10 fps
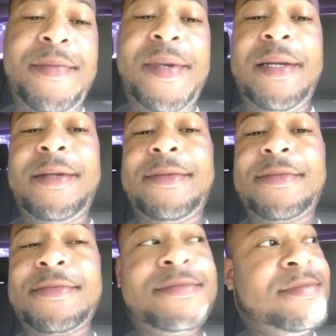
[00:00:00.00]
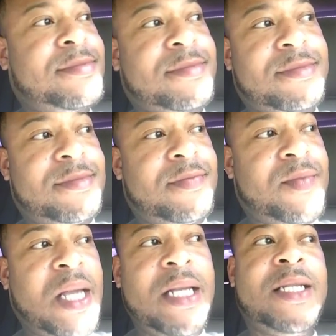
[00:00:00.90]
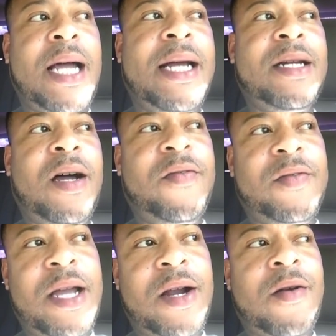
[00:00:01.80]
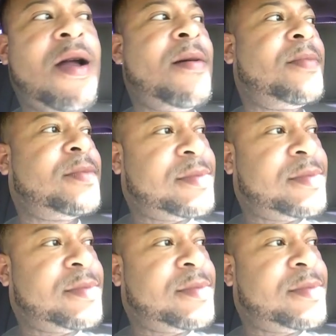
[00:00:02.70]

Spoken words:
I mean, he signed off on that crap.